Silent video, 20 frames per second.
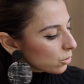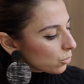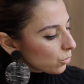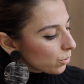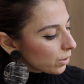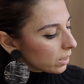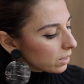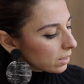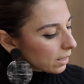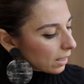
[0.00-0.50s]

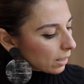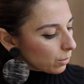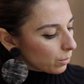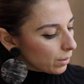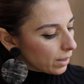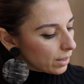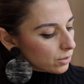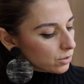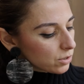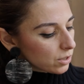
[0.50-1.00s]
tree
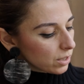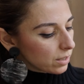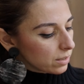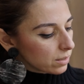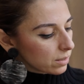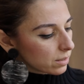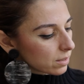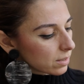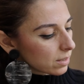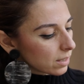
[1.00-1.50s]

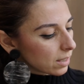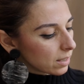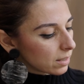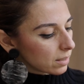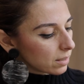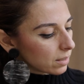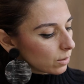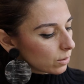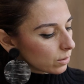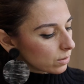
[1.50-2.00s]
decorations that
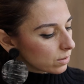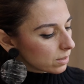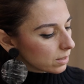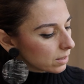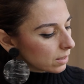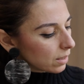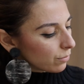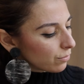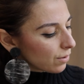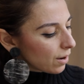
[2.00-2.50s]
you can
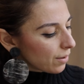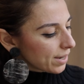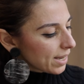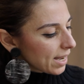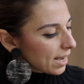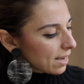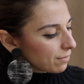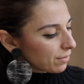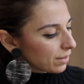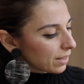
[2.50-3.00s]
see are very
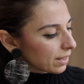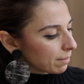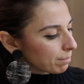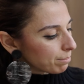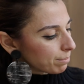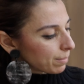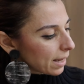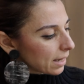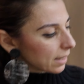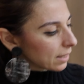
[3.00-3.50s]
heavily
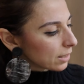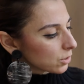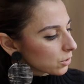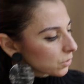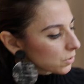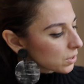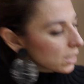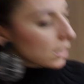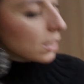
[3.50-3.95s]
embellished.